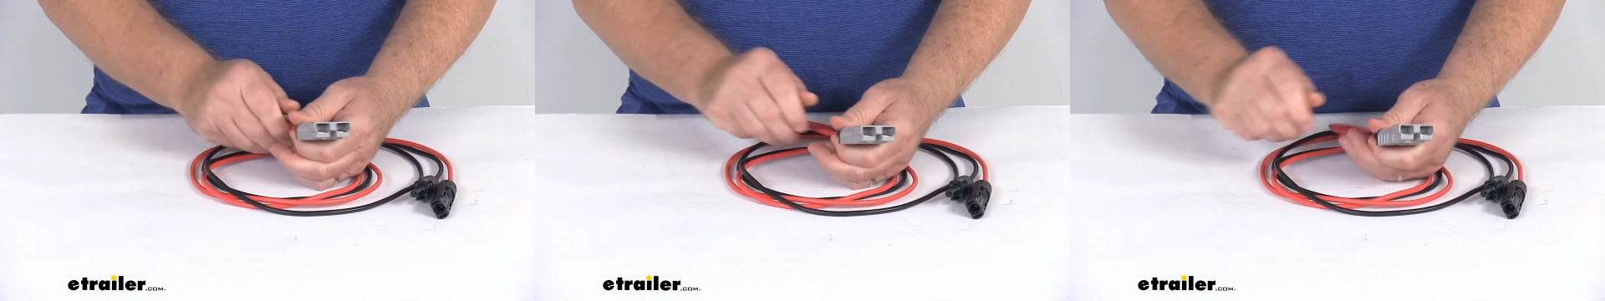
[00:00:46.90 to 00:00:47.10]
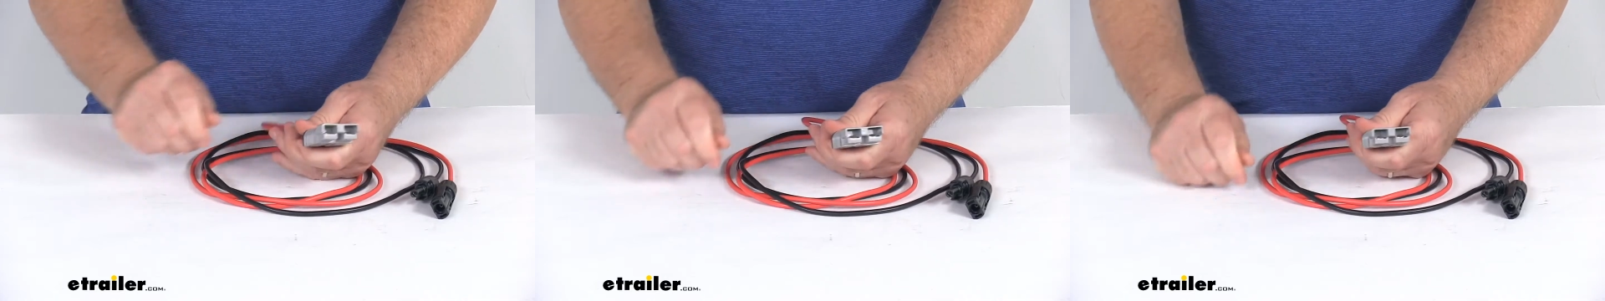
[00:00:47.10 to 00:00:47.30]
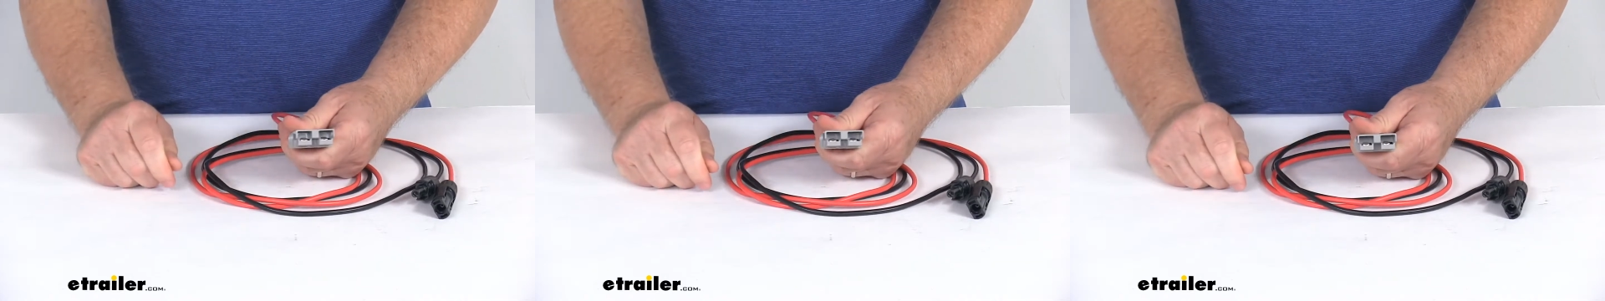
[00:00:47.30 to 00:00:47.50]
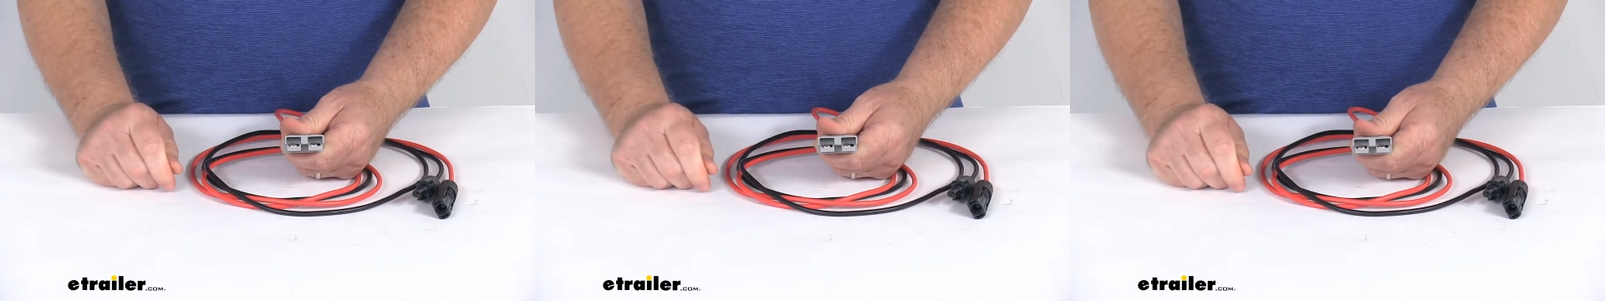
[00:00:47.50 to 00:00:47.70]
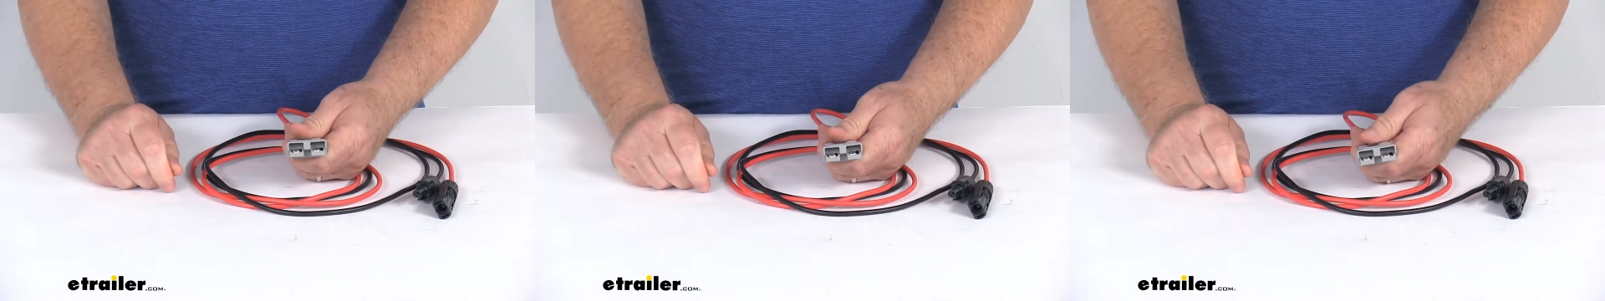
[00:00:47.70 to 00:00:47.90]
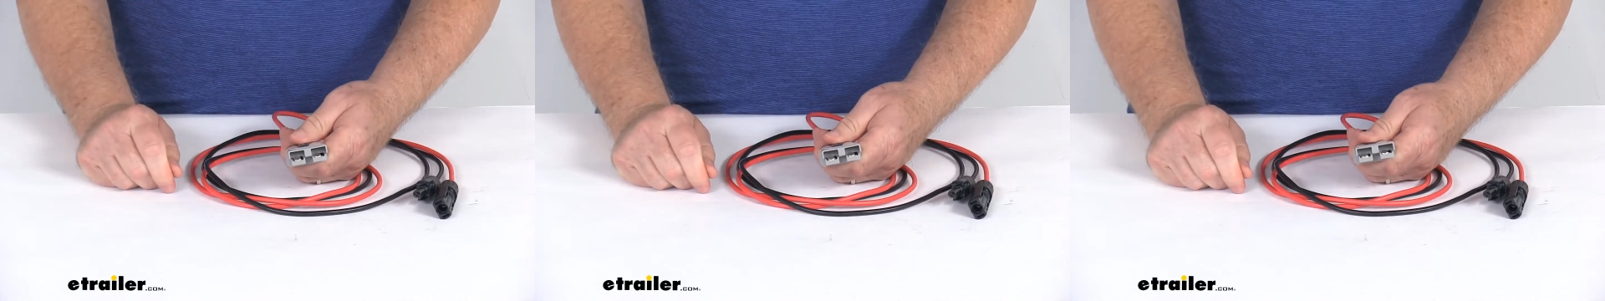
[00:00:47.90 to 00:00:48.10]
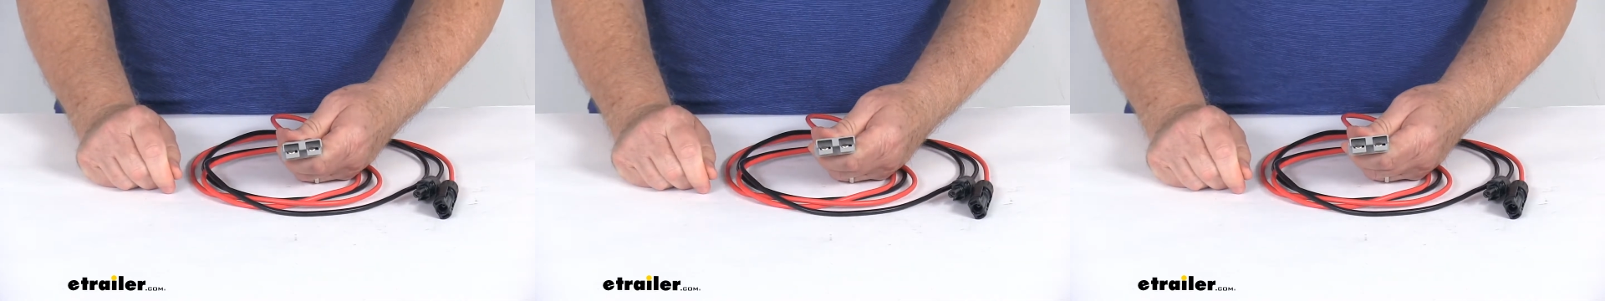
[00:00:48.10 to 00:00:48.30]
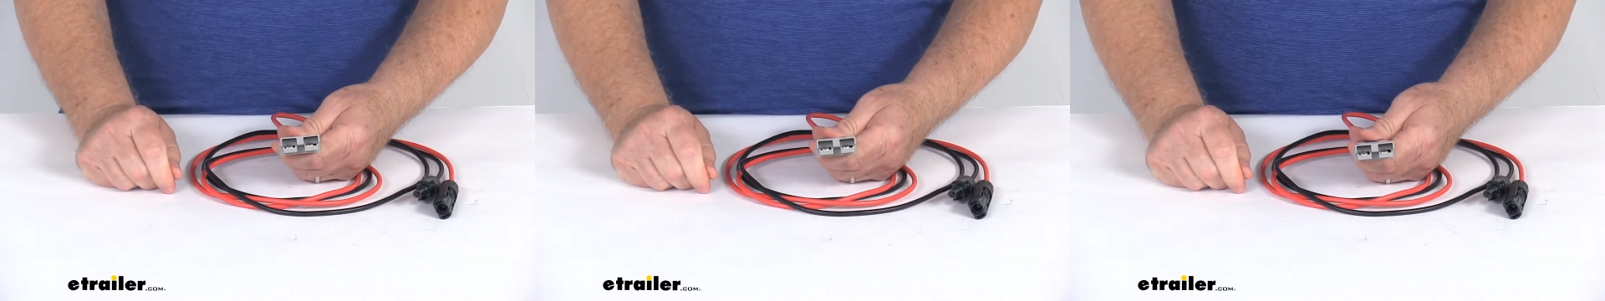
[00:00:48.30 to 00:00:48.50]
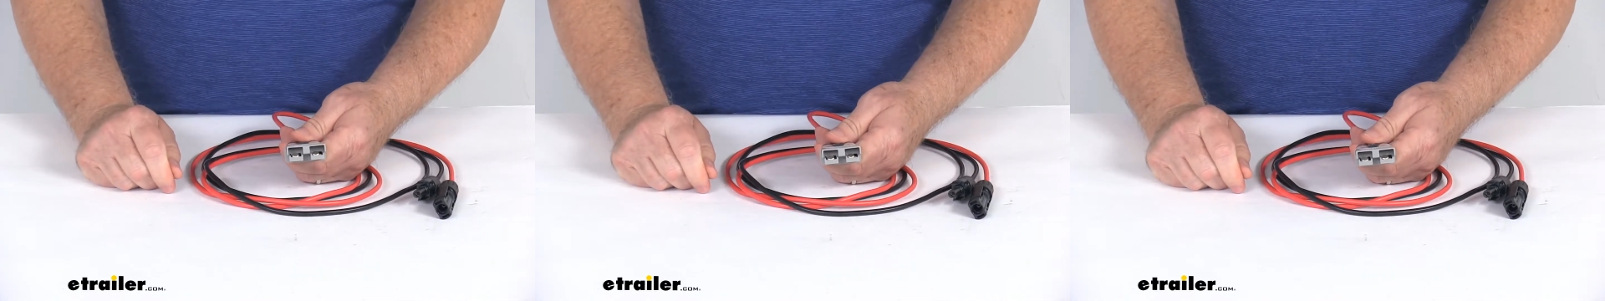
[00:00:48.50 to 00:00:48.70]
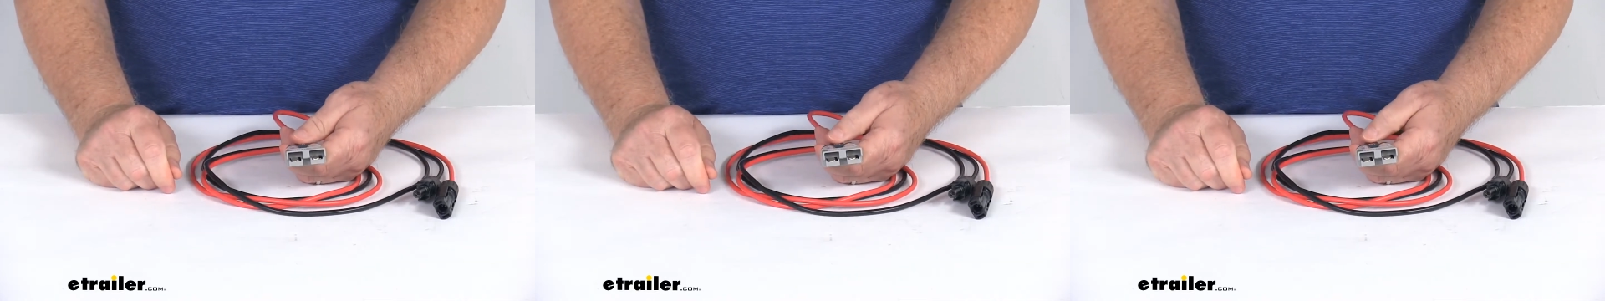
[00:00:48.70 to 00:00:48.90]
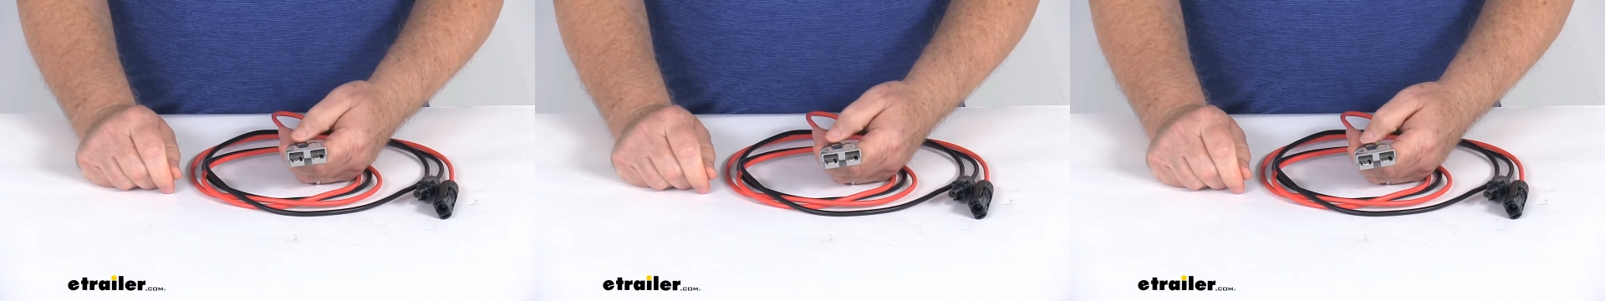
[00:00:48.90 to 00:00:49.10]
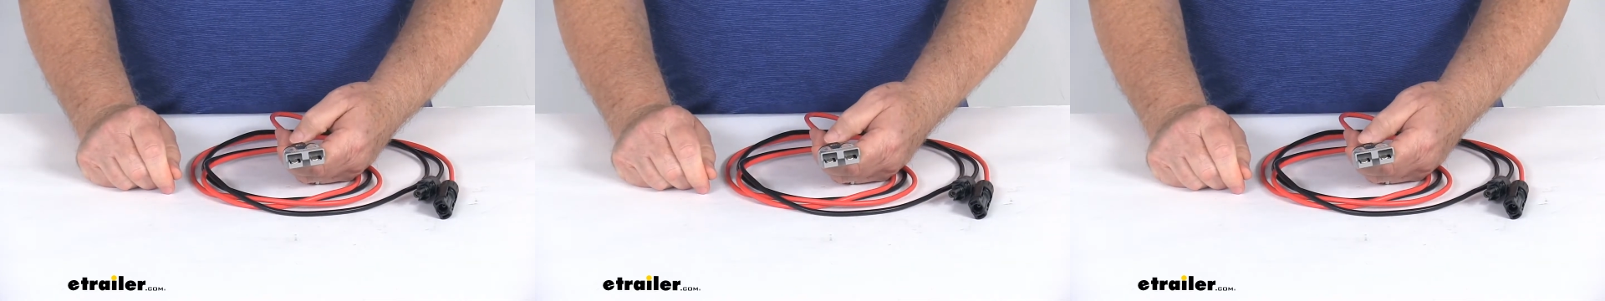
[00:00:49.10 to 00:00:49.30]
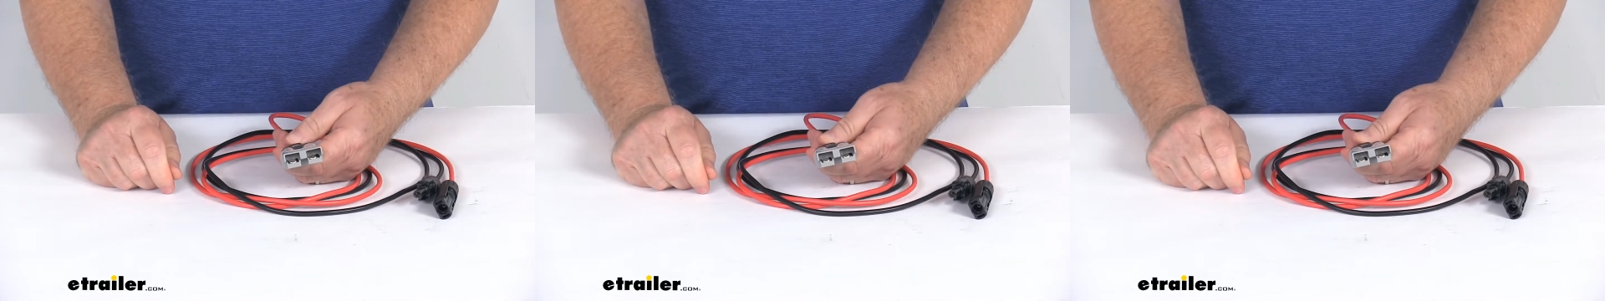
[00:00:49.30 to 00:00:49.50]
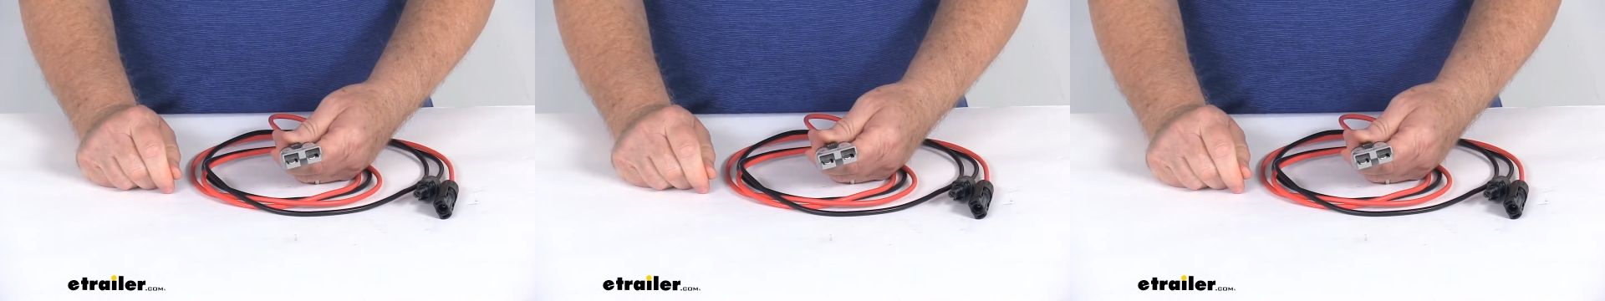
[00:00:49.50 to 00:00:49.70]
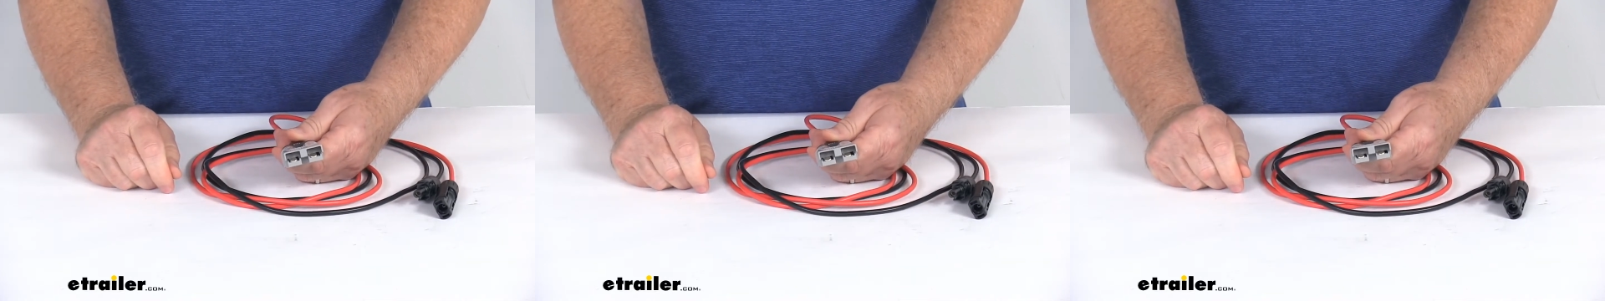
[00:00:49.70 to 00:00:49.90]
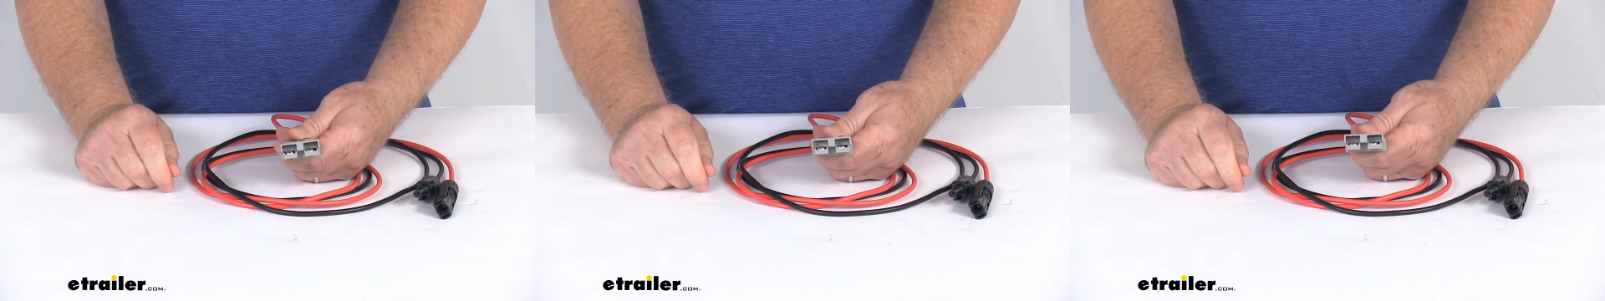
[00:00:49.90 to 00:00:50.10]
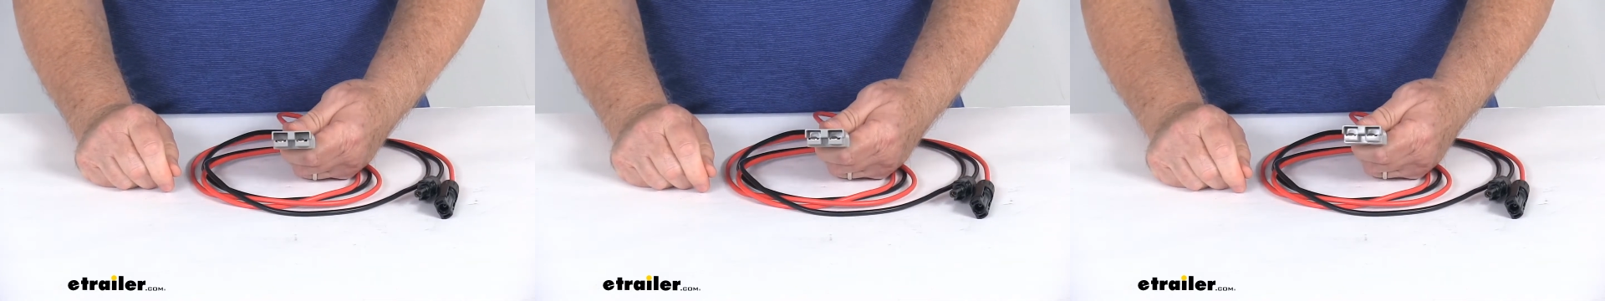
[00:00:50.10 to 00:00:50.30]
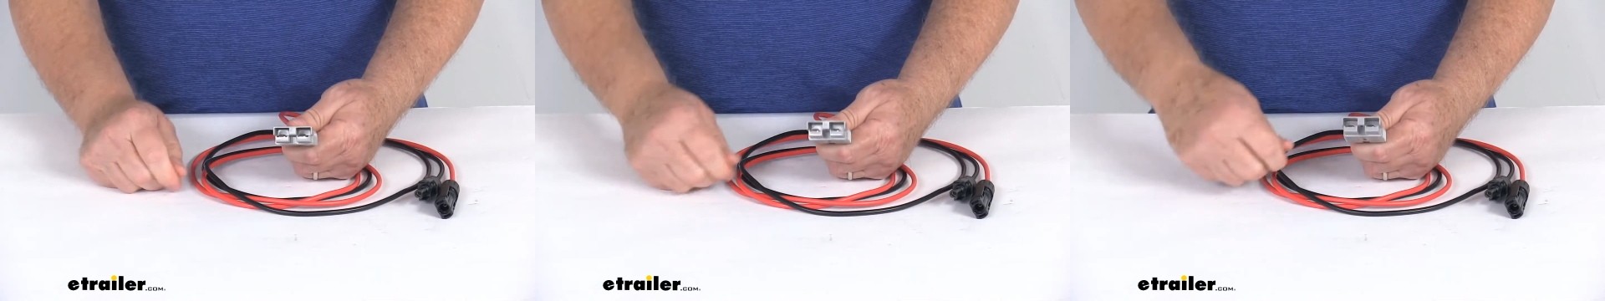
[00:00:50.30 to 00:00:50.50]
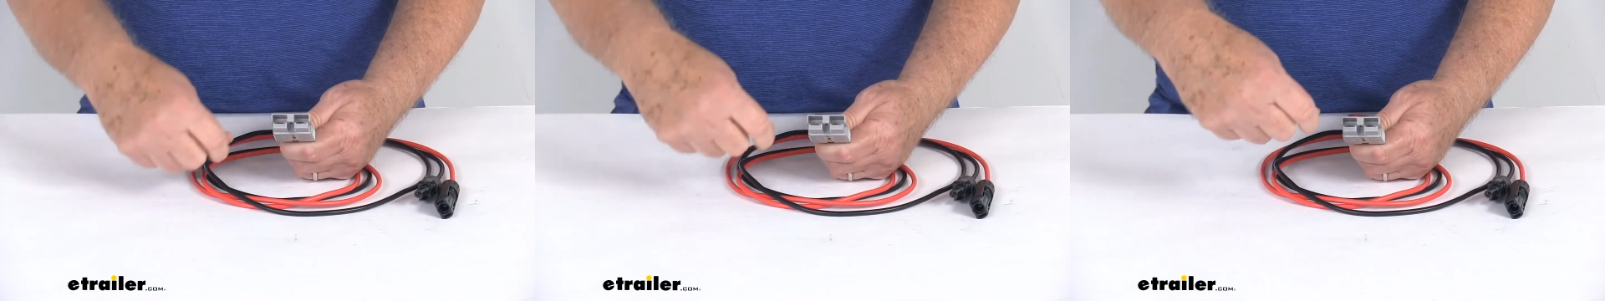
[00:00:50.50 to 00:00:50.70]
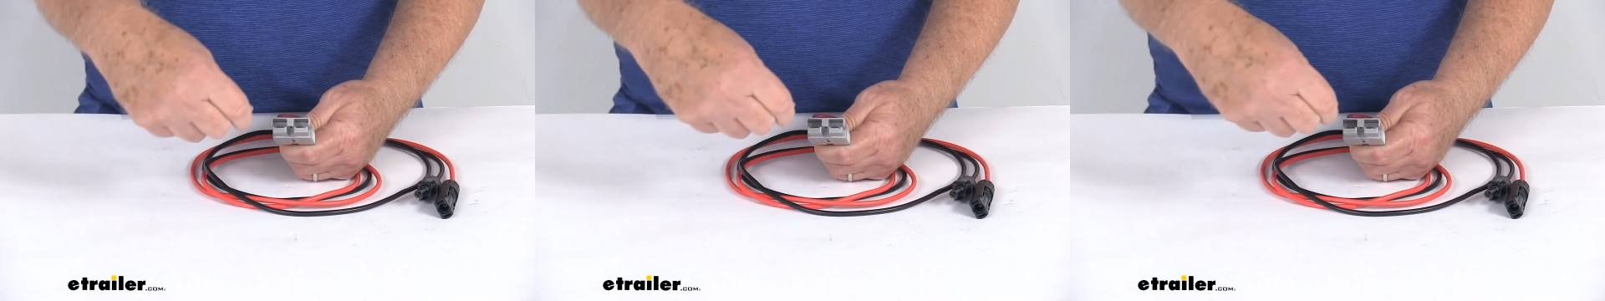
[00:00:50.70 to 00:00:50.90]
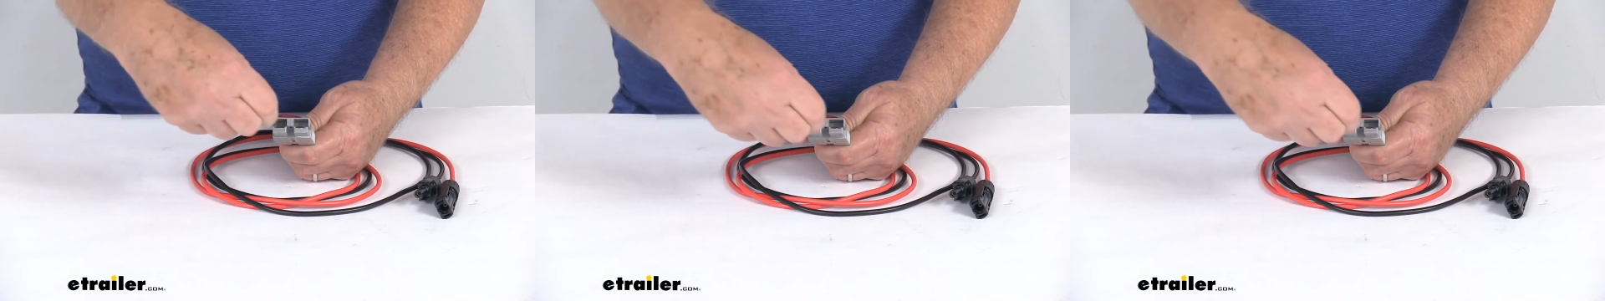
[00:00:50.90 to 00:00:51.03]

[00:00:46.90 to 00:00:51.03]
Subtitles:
Nobody's mouth can be seen.